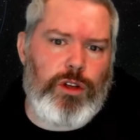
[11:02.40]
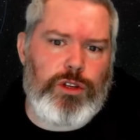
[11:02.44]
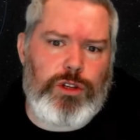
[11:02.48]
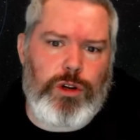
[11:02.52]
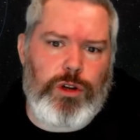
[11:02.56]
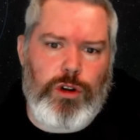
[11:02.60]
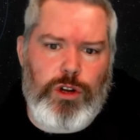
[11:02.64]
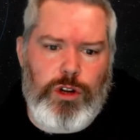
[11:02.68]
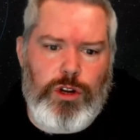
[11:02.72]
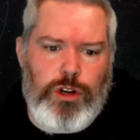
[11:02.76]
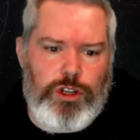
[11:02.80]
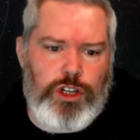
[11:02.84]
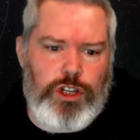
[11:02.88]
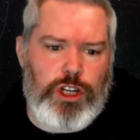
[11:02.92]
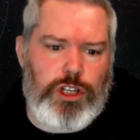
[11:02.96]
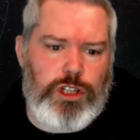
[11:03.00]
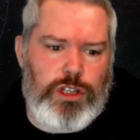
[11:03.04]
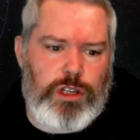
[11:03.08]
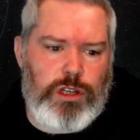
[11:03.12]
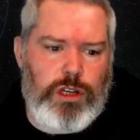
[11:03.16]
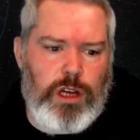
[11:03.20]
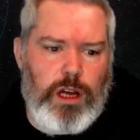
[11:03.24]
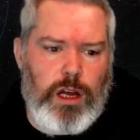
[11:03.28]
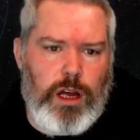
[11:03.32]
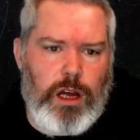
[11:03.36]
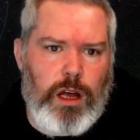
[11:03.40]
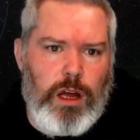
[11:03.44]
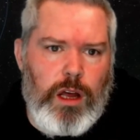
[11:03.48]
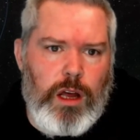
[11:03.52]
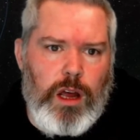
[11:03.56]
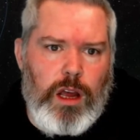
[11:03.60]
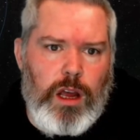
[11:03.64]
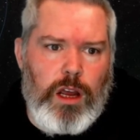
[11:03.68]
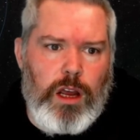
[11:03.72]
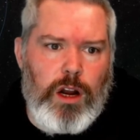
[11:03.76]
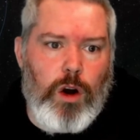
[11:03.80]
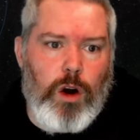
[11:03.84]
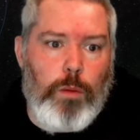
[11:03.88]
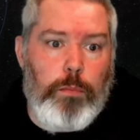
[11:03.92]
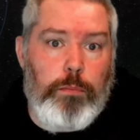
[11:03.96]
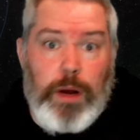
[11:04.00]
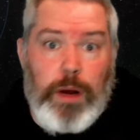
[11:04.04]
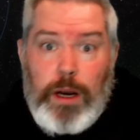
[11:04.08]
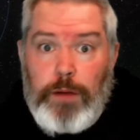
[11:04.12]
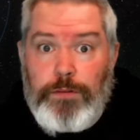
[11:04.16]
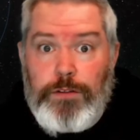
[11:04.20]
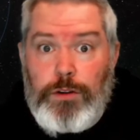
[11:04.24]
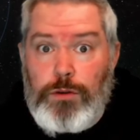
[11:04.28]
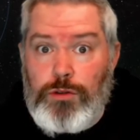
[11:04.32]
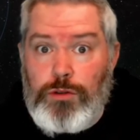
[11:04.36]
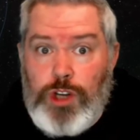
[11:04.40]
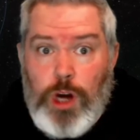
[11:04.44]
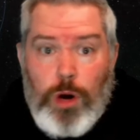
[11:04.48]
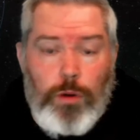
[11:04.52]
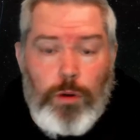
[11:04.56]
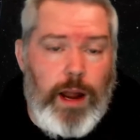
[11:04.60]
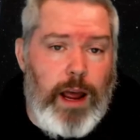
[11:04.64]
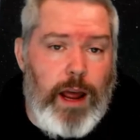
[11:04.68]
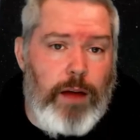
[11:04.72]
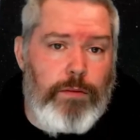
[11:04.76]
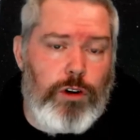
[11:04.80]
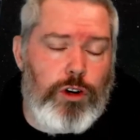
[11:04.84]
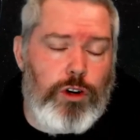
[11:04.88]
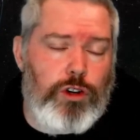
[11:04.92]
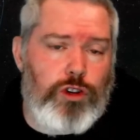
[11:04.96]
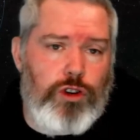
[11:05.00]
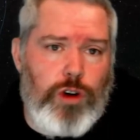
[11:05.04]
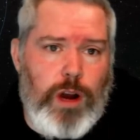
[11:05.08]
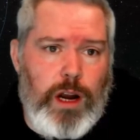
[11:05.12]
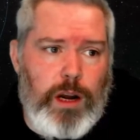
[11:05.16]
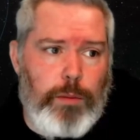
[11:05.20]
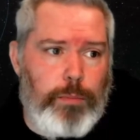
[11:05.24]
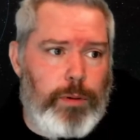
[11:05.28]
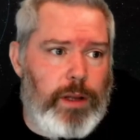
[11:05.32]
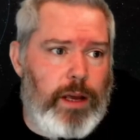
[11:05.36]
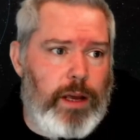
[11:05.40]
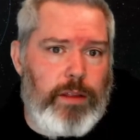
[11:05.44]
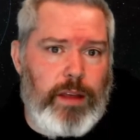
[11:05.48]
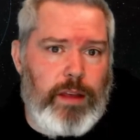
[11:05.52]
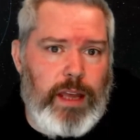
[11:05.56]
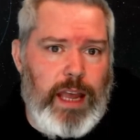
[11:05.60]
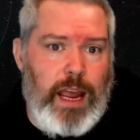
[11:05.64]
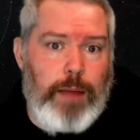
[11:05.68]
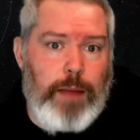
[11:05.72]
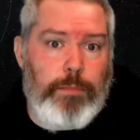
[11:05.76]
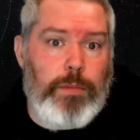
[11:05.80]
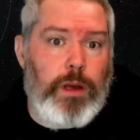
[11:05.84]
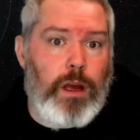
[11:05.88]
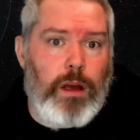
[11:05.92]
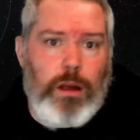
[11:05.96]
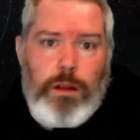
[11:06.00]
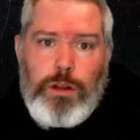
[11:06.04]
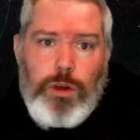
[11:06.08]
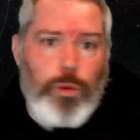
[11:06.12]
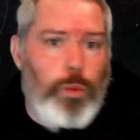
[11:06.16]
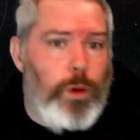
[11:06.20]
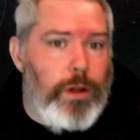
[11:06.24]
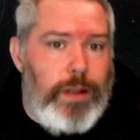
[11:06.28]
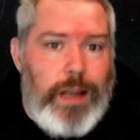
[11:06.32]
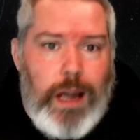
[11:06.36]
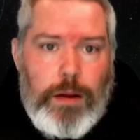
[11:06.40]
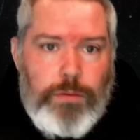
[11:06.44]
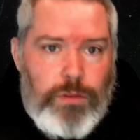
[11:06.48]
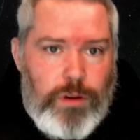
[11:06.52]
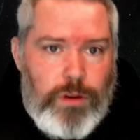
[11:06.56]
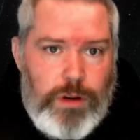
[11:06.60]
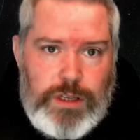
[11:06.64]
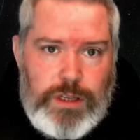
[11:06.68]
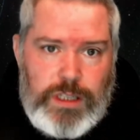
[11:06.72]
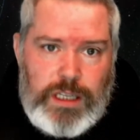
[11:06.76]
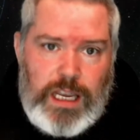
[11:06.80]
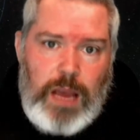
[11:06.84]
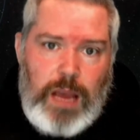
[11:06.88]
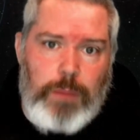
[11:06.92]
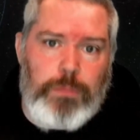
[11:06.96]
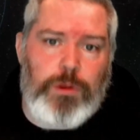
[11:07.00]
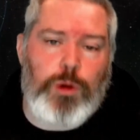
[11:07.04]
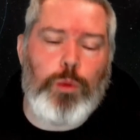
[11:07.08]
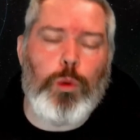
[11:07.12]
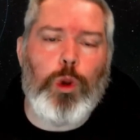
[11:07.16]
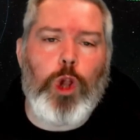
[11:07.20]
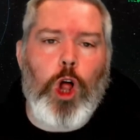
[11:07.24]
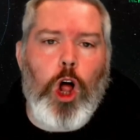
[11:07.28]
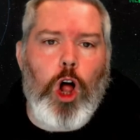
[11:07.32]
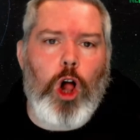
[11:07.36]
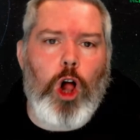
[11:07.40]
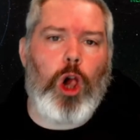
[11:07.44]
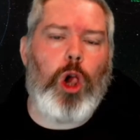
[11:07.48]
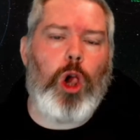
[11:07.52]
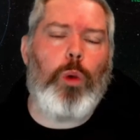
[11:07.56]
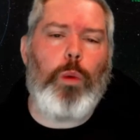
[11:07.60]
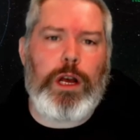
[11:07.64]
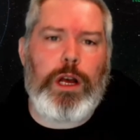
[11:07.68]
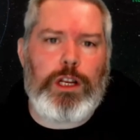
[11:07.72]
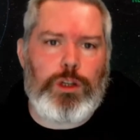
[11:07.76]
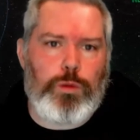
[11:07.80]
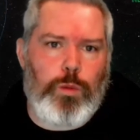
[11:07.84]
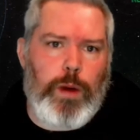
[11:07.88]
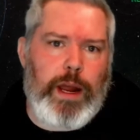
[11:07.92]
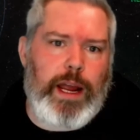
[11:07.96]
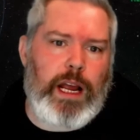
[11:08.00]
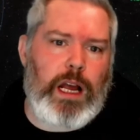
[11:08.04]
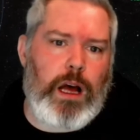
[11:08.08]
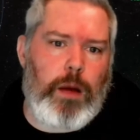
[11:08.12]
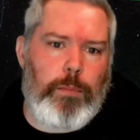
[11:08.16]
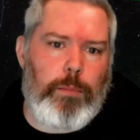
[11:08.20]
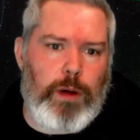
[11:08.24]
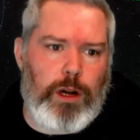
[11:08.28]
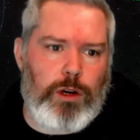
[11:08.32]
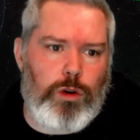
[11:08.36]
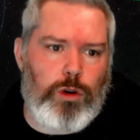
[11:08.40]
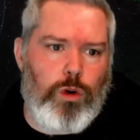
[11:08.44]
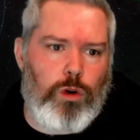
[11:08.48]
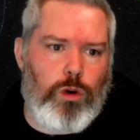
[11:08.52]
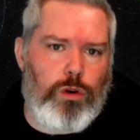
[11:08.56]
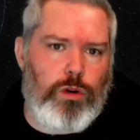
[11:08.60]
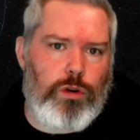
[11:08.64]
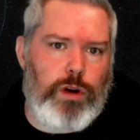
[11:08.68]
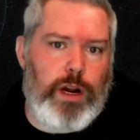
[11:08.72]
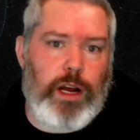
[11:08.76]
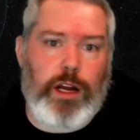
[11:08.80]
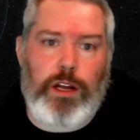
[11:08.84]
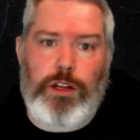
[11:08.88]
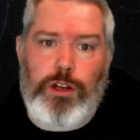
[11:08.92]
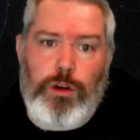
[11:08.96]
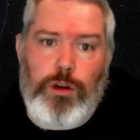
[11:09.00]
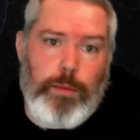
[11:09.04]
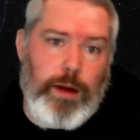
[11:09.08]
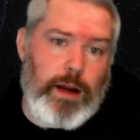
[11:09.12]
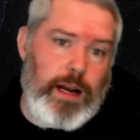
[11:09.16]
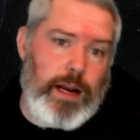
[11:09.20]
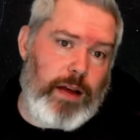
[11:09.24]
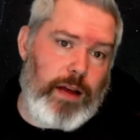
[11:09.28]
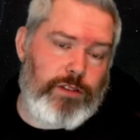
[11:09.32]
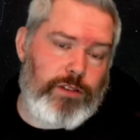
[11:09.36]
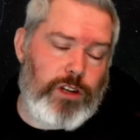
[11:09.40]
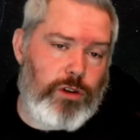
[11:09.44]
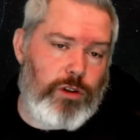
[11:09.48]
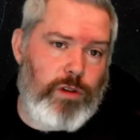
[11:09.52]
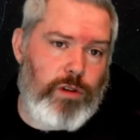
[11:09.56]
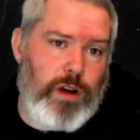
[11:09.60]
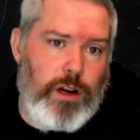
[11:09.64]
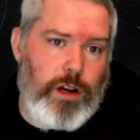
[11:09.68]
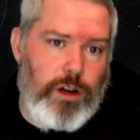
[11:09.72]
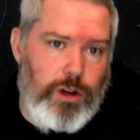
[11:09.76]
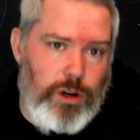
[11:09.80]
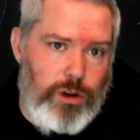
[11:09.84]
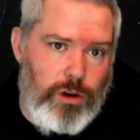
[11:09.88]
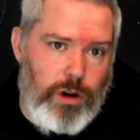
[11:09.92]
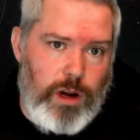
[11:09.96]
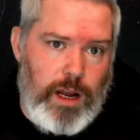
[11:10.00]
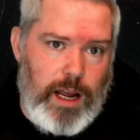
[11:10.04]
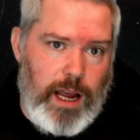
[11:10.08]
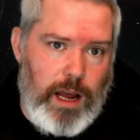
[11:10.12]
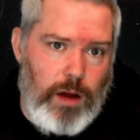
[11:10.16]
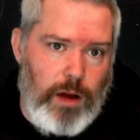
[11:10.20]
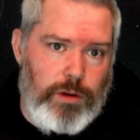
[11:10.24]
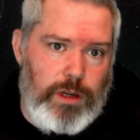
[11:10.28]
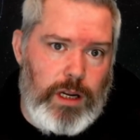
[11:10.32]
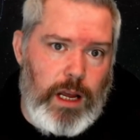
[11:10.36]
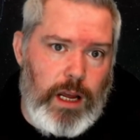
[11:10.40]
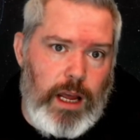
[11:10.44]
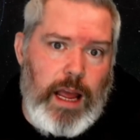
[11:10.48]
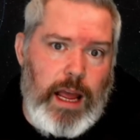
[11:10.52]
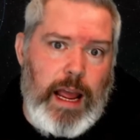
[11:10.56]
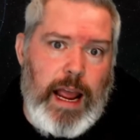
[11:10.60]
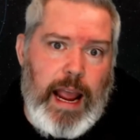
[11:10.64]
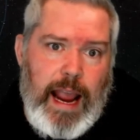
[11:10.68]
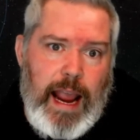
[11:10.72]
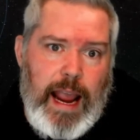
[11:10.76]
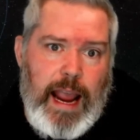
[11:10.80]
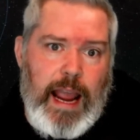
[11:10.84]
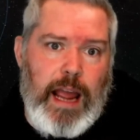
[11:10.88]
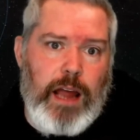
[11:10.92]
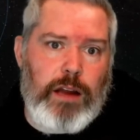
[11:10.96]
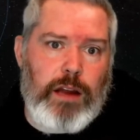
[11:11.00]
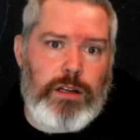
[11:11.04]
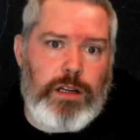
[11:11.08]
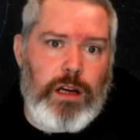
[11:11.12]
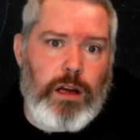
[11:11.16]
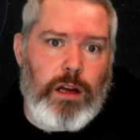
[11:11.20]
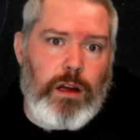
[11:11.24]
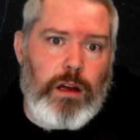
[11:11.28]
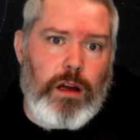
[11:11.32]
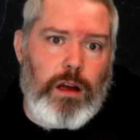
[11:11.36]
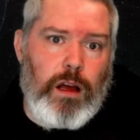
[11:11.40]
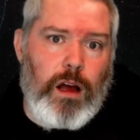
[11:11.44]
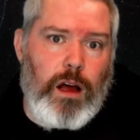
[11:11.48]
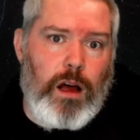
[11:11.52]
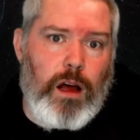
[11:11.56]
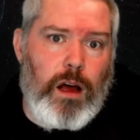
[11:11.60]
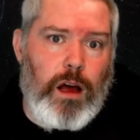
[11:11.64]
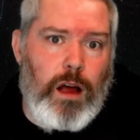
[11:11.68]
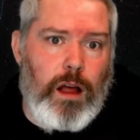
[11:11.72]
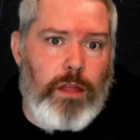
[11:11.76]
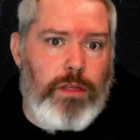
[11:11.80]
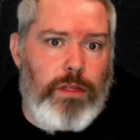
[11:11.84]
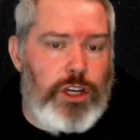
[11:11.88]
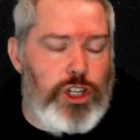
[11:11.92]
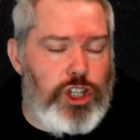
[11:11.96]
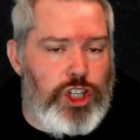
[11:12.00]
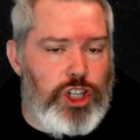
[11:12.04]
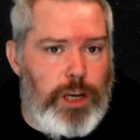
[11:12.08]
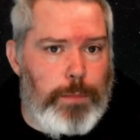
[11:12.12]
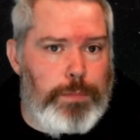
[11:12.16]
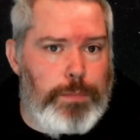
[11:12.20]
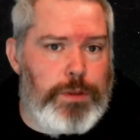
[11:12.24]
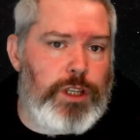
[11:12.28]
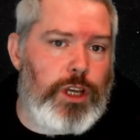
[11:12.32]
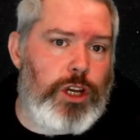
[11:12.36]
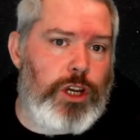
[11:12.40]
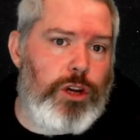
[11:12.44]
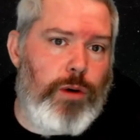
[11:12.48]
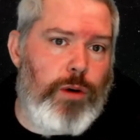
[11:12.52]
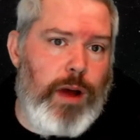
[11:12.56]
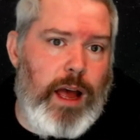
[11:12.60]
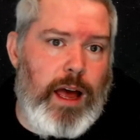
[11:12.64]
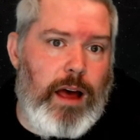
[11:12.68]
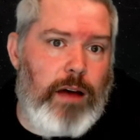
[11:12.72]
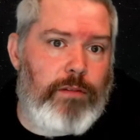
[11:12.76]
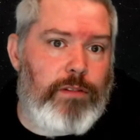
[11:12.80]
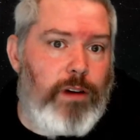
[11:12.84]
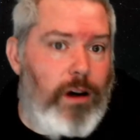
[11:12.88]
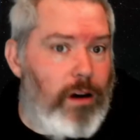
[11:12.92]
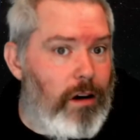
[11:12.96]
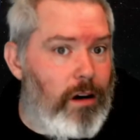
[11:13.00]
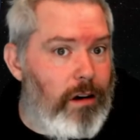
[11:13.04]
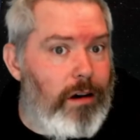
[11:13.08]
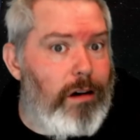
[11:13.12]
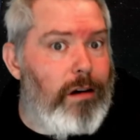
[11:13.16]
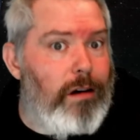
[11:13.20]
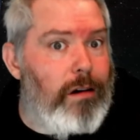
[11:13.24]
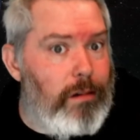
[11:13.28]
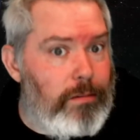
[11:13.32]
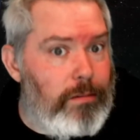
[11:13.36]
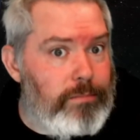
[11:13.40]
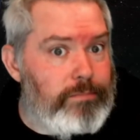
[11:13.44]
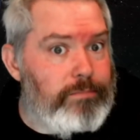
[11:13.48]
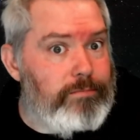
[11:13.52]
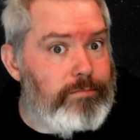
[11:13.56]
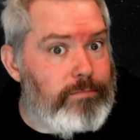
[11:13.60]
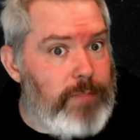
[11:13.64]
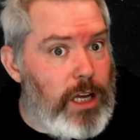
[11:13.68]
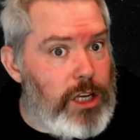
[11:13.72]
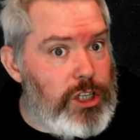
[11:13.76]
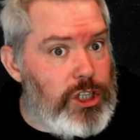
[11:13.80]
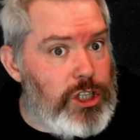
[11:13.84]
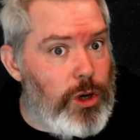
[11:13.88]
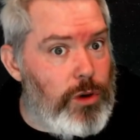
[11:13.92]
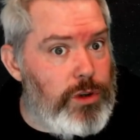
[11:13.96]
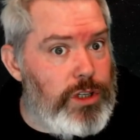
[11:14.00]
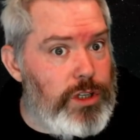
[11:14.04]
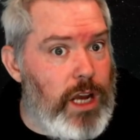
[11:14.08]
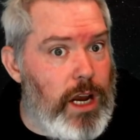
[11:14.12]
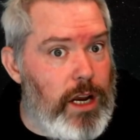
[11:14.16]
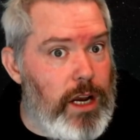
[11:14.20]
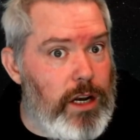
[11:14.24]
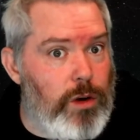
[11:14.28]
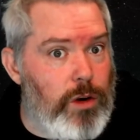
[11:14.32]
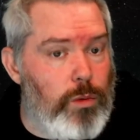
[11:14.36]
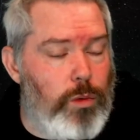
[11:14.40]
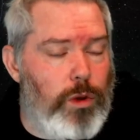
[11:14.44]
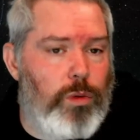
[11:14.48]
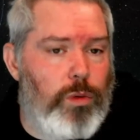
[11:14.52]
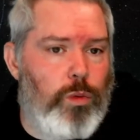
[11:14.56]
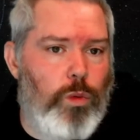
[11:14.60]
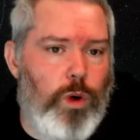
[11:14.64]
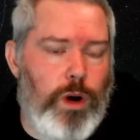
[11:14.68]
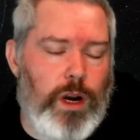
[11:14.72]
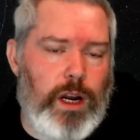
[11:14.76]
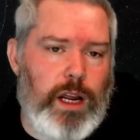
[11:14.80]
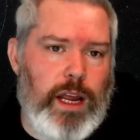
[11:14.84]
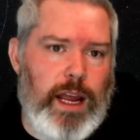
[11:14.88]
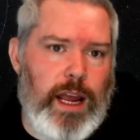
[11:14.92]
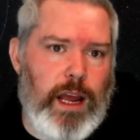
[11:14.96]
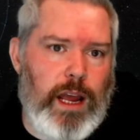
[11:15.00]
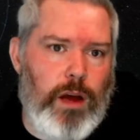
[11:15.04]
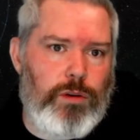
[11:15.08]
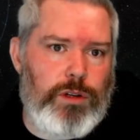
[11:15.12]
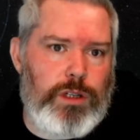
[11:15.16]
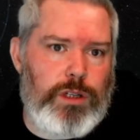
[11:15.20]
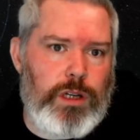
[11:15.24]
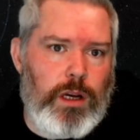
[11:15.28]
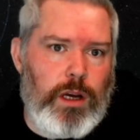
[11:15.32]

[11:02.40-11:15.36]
or you just, but if you don't ever try to play the game, you will never escape. You will always wake up on Quarterdeck and you might have to create a new account. And the ships that you have are associated with one account.